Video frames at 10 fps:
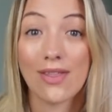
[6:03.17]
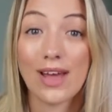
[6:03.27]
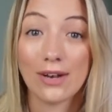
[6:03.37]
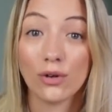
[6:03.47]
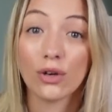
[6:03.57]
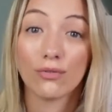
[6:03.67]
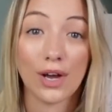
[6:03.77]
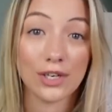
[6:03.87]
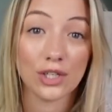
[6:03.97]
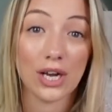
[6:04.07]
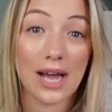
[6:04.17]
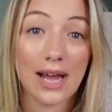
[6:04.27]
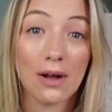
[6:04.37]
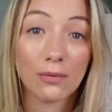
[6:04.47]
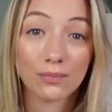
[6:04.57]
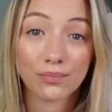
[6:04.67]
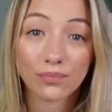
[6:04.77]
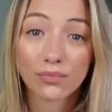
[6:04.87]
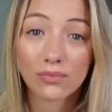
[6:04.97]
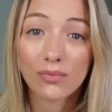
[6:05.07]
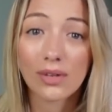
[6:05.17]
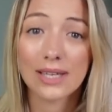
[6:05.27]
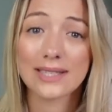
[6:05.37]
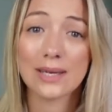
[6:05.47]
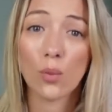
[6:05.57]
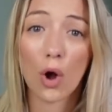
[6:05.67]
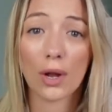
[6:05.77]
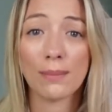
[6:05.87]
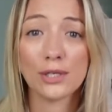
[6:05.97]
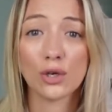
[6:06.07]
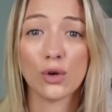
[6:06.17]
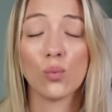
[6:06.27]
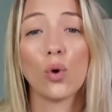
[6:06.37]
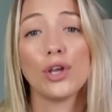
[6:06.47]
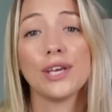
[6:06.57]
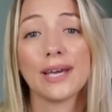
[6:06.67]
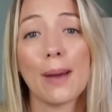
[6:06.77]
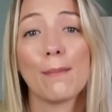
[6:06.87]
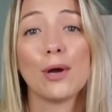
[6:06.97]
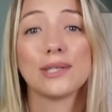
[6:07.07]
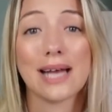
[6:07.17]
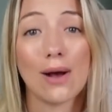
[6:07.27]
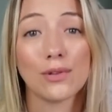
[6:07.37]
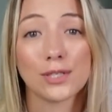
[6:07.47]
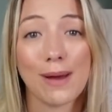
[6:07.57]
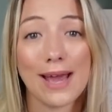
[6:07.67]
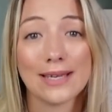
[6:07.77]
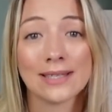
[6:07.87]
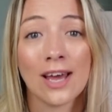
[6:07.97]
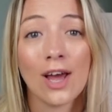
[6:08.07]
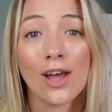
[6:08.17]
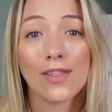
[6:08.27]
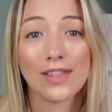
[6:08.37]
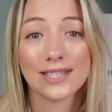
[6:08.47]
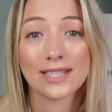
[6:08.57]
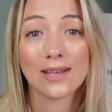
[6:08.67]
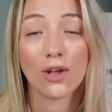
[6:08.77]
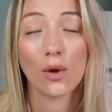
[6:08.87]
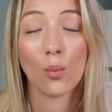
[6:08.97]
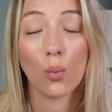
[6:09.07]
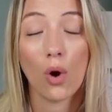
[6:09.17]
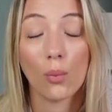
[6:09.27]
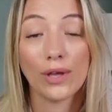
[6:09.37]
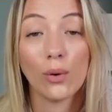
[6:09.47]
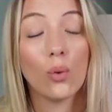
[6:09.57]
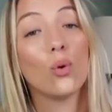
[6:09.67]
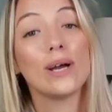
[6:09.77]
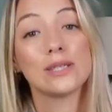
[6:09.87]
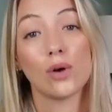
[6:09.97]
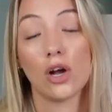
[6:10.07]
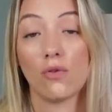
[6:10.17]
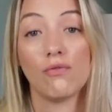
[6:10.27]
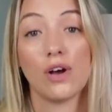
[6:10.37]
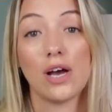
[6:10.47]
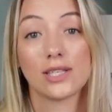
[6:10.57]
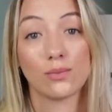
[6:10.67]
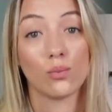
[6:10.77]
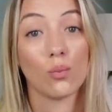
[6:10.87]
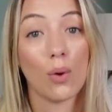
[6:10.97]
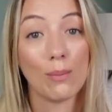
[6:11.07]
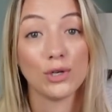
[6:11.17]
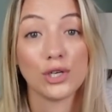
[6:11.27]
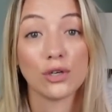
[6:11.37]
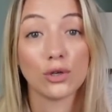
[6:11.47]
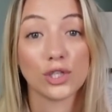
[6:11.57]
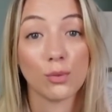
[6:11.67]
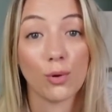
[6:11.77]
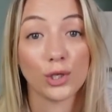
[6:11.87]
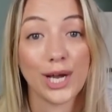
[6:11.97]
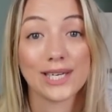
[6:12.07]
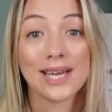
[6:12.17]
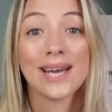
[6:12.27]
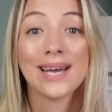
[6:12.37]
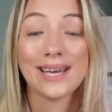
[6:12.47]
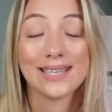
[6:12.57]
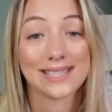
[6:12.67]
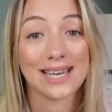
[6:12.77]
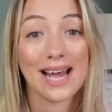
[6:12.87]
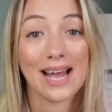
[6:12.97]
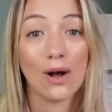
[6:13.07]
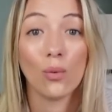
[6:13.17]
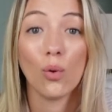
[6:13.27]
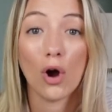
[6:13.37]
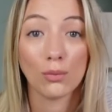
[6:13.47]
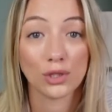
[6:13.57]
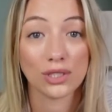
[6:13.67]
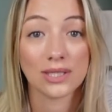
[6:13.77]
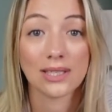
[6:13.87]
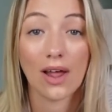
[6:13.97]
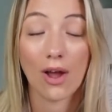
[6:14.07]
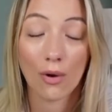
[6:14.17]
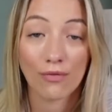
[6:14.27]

then look at furniture layout and see what can be done, what you can get most out of the space. This is what we always work on first when we're doing a customer project, is the layout. What options are